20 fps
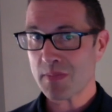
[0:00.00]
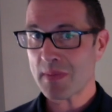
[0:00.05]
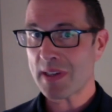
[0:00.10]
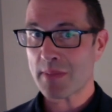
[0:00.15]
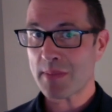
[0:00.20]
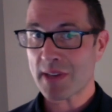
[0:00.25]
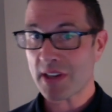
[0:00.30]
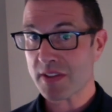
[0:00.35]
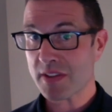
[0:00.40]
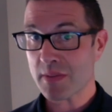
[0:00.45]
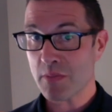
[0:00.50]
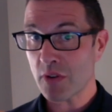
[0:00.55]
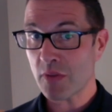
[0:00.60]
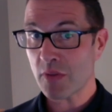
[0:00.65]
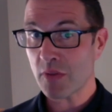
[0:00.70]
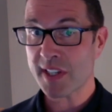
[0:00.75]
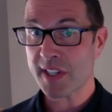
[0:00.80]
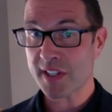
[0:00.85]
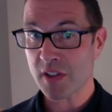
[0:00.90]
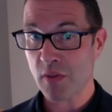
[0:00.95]
be able to move
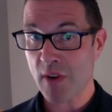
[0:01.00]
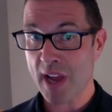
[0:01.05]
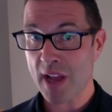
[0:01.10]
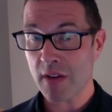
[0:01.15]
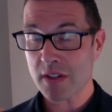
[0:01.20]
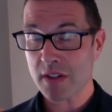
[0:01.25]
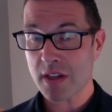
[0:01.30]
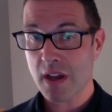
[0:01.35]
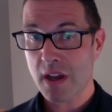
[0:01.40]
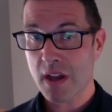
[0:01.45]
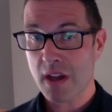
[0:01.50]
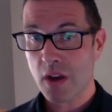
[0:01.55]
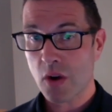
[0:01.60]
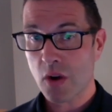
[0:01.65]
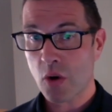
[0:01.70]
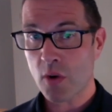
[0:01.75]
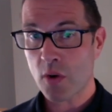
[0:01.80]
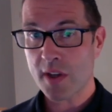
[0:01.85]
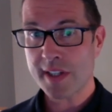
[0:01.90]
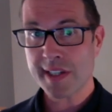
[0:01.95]
things around?
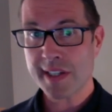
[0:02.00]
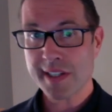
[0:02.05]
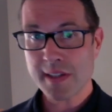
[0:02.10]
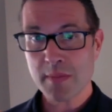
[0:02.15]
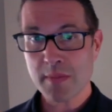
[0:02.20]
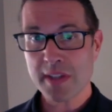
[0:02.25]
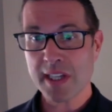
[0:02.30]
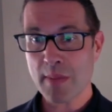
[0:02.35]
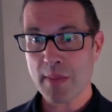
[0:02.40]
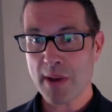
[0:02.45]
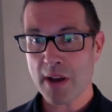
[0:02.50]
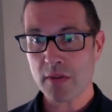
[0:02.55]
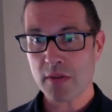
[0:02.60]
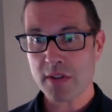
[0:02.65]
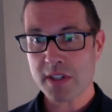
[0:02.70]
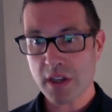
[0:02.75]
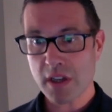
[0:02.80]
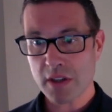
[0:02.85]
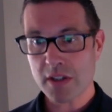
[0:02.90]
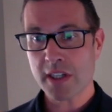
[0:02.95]
Or is there something about
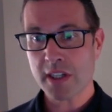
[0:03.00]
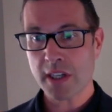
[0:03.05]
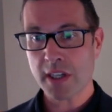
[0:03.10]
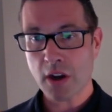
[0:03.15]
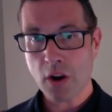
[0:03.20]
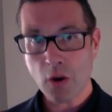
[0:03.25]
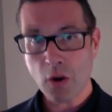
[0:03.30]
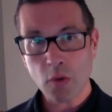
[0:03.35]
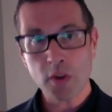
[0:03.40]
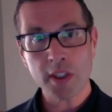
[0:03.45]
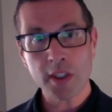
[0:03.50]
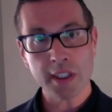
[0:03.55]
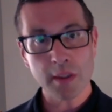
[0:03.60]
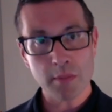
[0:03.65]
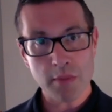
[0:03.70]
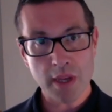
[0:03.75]
touching, holding them,